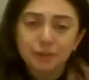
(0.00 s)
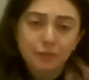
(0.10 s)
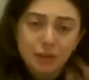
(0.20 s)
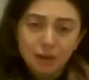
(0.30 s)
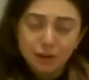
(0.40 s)
of
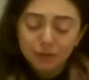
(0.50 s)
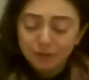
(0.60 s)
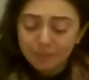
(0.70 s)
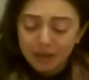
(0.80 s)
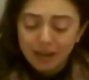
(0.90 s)
years.
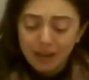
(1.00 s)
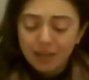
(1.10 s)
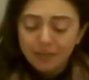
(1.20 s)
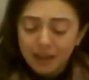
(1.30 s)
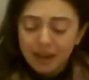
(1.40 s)
I mean,
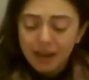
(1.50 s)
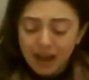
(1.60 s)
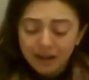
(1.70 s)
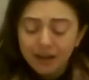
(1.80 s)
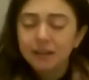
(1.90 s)
they
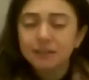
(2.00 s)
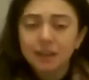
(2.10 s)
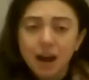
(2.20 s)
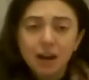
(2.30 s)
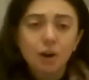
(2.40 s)
had an
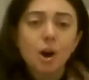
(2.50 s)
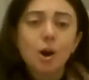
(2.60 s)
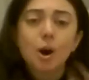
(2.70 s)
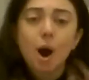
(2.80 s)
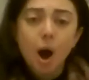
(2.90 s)
entire
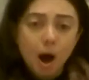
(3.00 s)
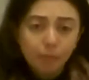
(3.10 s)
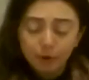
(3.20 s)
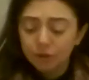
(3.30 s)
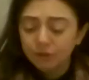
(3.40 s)

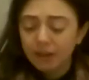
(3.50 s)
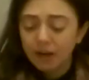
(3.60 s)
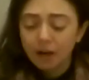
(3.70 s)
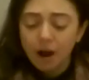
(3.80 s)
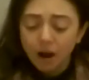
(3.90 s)
commerce and
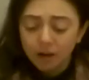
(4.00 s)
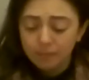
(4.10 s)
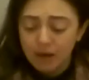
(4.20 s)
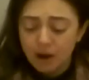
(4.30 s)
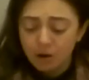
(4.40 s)

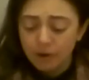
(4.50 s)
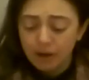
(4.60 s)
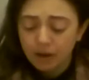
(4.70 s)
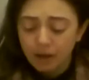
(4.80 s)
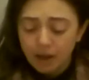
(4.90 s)
economy
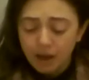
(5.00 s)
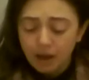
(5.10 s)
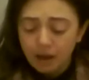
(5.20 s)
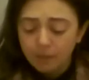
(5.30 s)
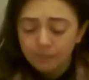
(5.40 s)
going.
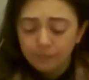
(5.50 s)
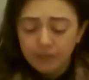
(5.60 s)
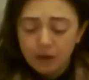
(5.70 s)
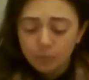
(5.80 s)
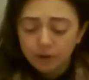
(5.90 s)

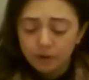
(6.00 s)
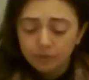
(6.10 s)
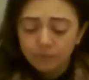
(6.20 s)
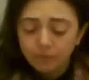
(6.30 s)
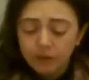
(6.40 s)
They were,
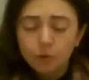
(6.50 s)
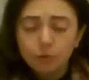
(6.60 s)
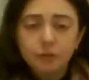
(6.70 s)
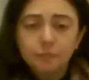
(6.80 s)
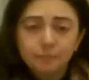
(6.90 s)
you know,
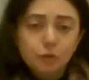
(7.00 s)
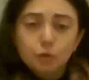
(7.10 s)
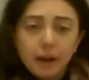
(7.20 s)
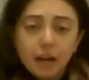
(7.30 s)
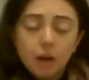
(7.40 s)

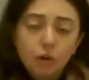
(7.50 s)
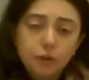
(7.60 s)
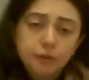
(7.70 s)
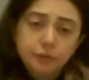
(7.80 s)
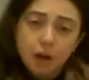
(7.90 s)
trading
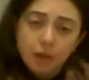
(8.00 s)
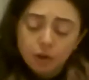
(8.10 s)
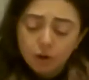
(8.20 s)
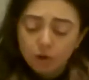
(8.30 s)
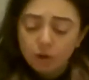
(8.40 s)
goods for
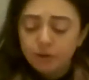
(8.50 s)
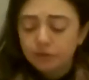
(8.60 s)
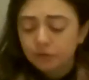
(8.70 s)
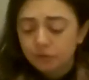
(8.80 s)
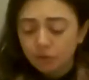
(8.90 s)
other goods,
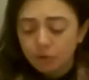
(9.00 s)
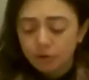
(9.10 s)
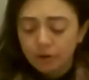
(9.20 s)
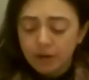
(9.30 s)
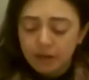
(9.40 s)

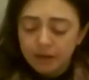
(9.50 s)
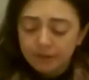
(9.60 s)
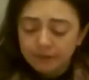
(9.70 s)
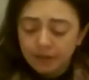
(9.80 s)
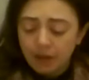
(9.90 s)

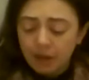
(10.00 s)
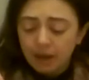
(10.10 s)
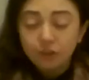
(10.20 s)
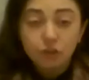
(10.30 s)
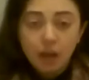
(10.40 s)
stories,
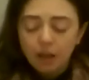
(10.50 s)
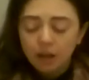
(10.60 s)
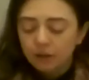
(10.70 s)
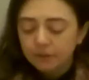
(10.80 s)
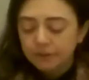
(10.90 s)

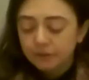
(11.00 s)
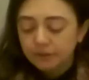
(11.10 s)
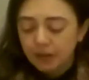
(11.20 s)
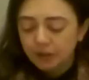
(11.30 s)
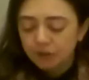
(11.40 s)
shells and
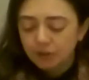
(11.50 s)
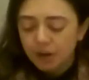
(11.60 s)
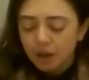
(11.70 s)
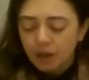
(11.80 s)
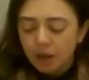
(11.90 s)
such.
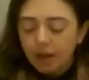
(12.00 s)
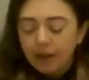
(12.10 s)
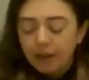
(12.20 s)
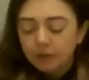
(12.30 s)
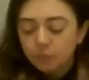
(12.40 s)

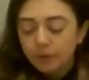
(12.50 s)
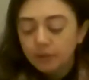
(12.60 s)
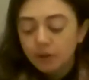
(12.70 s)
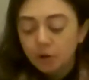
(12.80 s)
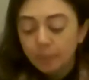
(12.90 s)
And when the
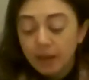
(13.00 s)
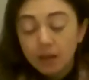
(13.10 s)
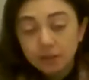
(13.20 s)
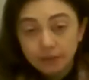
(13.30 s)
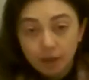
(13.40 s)

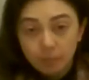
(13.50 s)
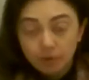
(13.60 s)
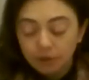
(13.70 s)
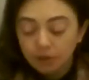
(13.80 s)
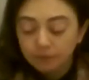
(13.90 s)
Europeans came
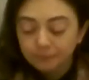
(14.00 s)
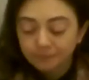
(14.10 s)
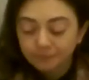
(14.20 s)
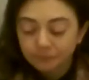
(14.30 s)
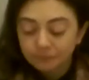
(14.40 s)
over,
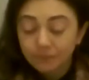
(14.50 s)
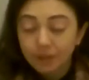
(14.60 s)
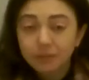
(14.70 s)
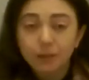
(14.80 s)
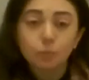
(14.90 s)
they
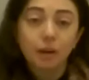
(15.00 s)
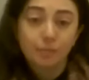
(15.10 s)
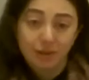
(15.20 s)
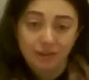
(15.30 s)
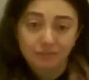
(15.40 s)
said, wait a
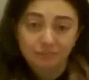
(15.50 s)
minute,